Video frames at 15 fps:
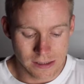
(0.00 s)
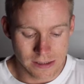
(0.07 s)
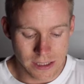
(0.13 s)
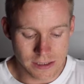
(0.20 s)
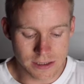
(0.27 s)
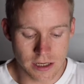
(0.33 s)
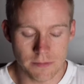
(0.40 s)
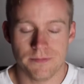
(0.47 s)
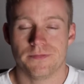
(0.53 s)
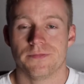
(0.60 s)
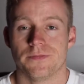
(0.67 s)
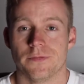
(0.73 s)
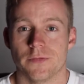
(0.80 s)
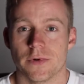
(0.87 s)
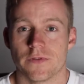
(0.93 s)
Next up,
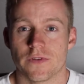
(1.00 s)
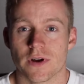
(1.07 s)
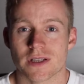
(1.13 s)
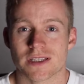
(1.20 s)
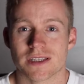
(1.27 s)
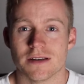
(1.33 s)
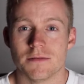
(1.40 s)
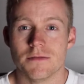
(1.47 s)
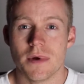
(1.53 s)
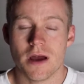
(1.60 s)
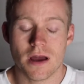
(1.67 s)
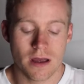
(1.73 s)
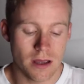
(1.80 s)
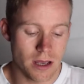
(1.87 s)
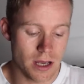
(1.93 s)
we've got some
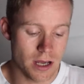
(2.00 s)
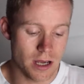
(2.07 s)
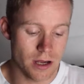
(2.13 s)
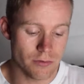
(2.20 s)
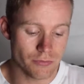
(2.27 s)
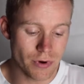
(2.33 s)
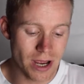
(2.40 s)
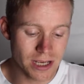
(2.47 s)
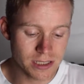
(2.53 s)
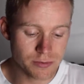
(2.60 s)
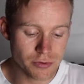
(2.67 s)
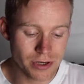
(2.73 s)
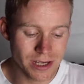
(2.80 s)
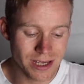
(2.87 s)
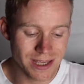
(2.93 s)

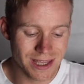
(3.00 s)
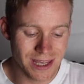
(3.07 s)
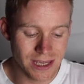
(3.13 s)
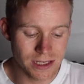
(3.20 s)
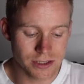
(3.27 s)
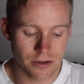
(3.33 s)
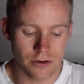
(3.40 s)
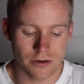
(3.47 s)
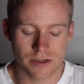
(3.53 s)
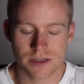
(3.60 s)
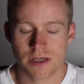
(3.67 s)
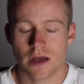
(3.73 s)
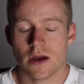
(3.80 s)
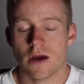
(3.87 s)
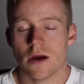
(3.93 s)
raspberry
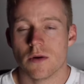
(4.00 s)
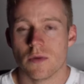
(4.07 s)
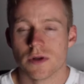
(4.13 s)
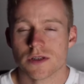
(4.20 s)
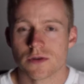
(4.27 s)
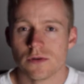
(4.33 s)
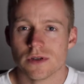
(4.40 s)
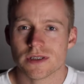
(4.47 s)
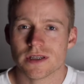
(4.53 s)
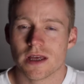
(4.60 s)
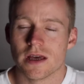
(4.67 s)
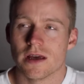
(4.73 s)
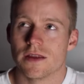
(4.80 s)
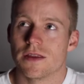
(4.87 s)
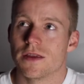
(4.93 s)
ketones. What's cool is
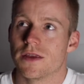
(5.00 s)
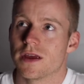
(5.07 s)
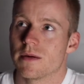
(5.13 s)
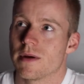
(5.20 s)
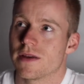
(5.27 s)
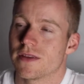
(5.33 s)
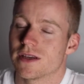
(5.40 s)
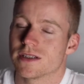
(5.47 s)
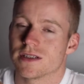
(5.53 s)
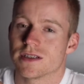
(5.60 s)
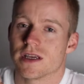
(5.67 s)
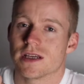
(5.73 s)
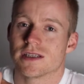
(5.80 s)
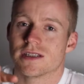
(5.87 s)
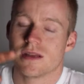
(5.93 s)
the thing about this is
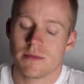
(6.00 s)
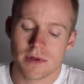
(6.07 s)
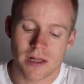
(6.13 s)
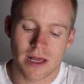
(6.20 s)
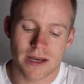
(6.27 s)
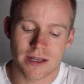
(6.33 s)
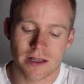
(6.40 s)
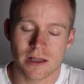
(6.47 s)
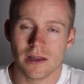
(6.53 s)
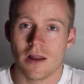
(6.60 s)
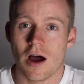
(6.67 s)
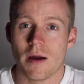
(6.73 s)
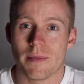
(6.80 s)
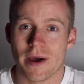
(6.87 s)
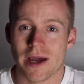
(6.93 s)
they're stimulating
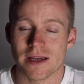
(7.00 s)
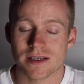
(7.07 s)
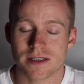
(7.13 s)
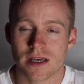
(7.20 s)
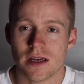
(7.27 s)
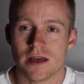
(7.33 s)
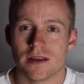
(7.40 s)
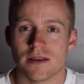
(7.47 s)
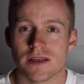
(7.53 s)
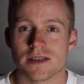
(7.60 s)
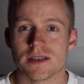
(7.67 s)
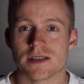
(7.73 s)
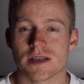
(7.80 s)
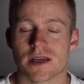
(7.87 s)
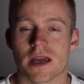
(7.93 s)
lipase. This
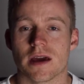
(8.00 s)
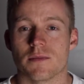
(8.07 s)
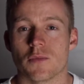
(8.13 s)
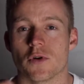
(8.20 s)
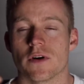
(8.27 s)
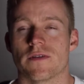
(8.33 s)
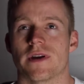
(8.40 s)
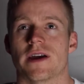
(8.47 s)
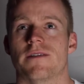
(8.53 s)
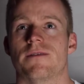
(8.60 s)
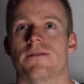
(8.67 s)
is again more of a